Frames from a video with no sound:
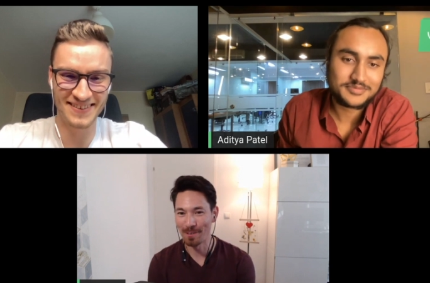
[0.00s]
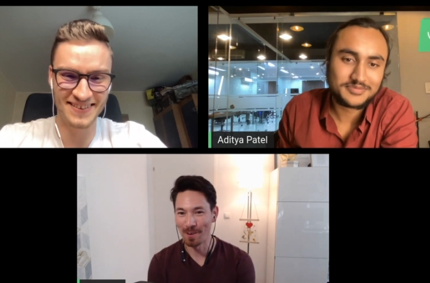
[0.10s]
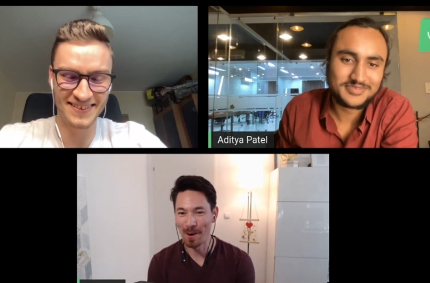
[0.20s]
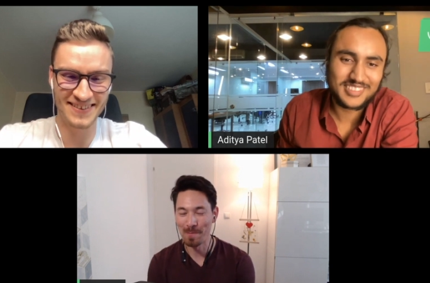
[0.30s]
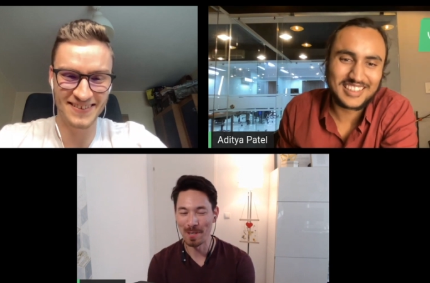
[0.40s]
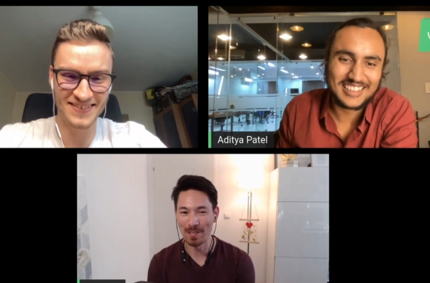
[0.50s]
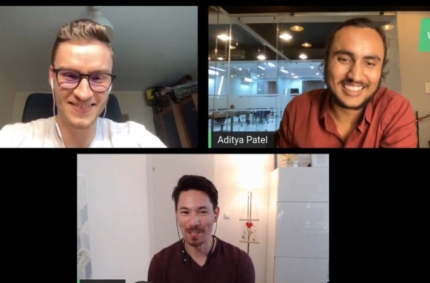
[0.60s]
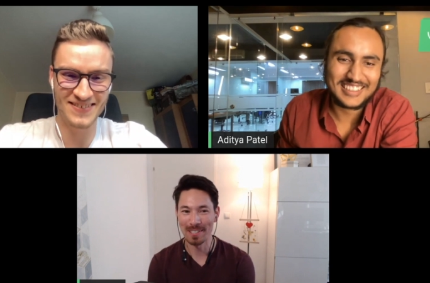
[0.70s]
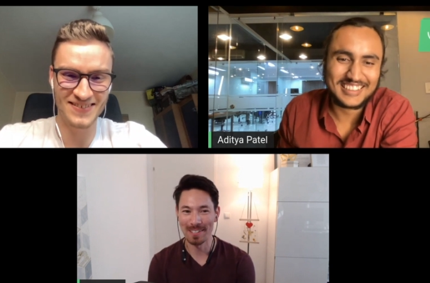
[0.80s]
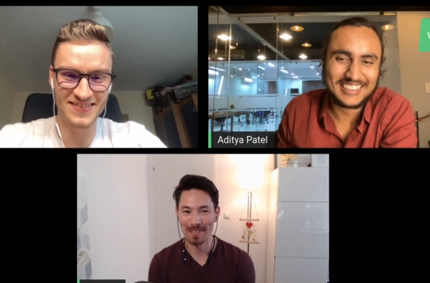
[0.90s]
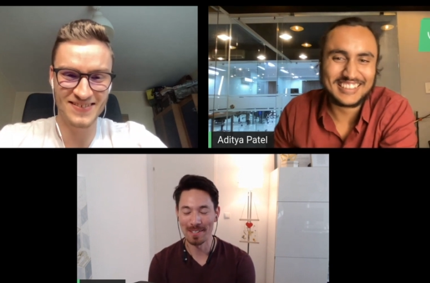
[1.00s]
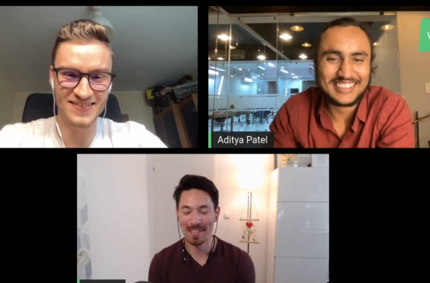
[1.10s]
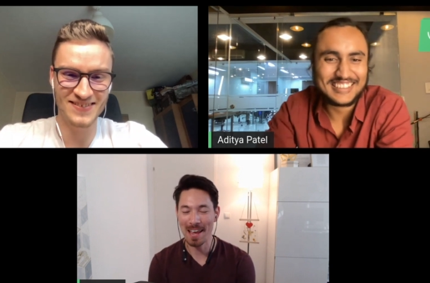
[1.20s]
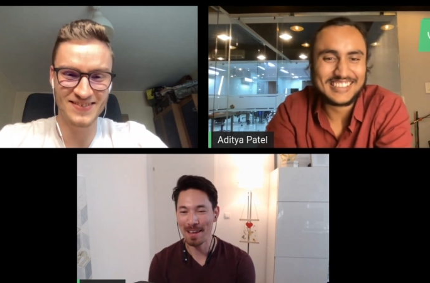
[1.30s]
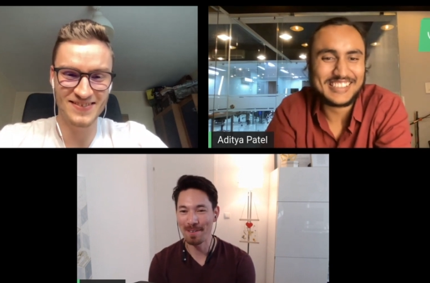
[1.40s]
Speaker 1: forums and just
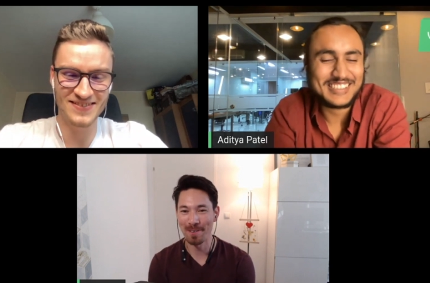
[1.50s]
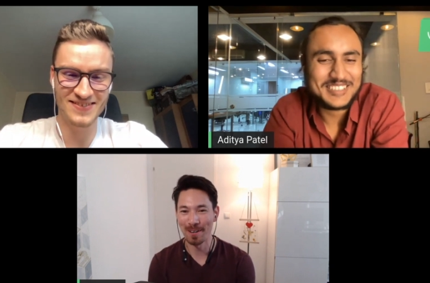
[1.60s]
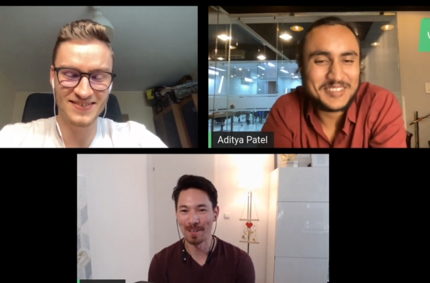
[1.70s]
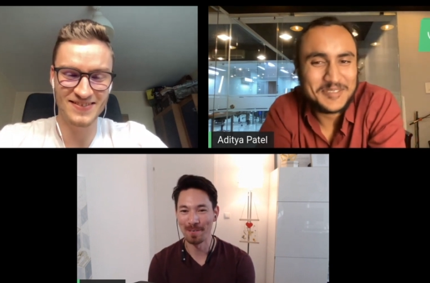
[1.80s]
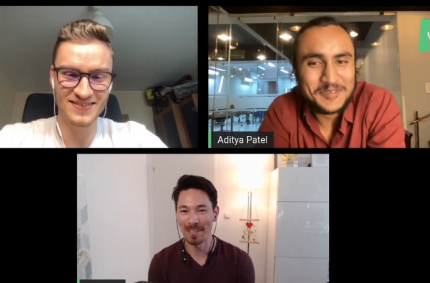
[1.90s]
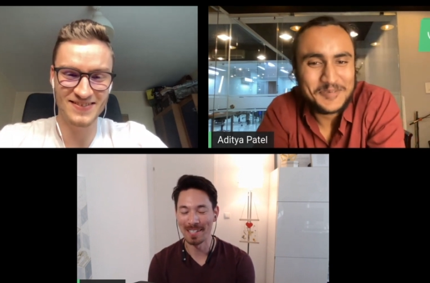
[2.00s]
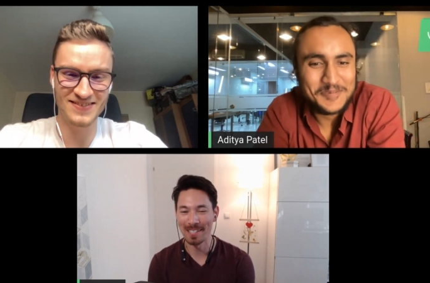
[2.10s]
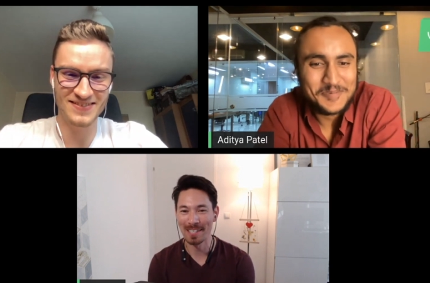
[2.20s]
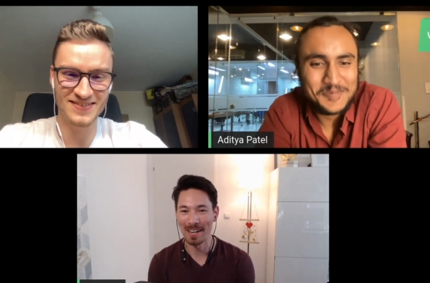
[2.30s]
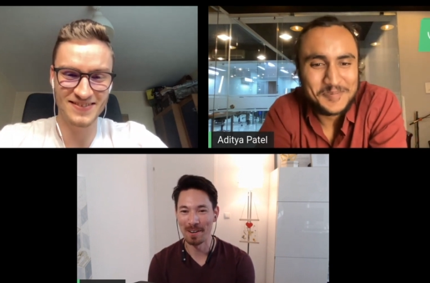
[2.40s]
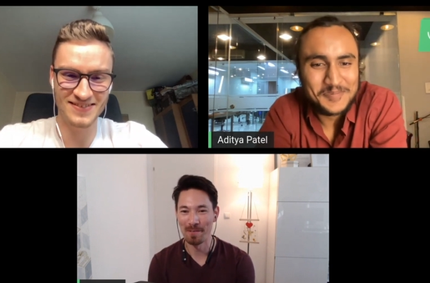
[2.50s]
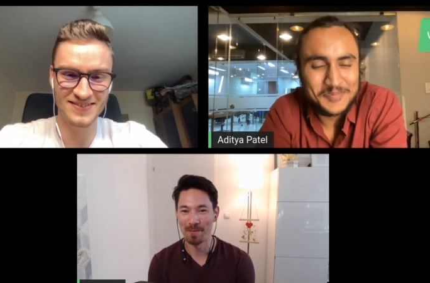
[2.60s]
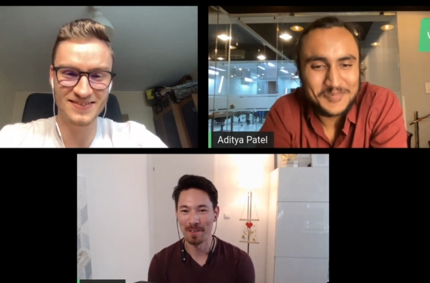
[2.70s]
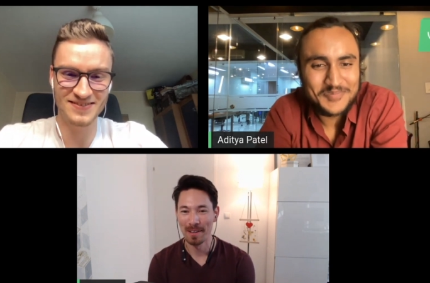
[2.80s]
save all of these kind of